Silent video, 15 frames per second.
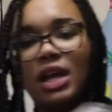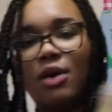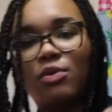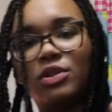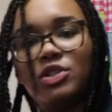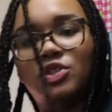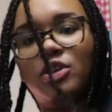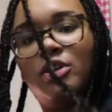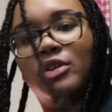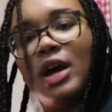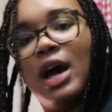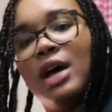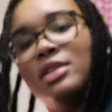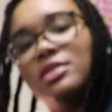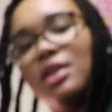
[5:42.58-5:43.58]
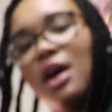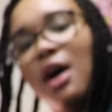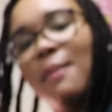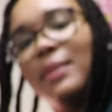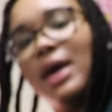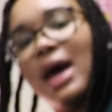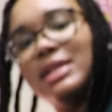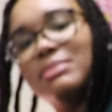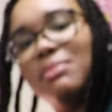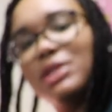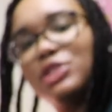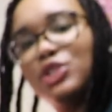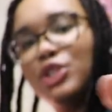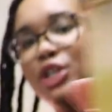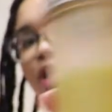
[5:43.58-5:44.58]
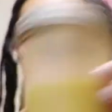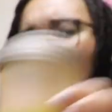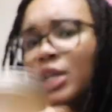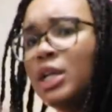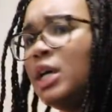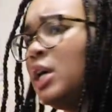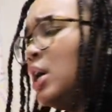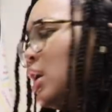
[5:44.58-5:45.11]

I wanted to show you guys. It has mustard,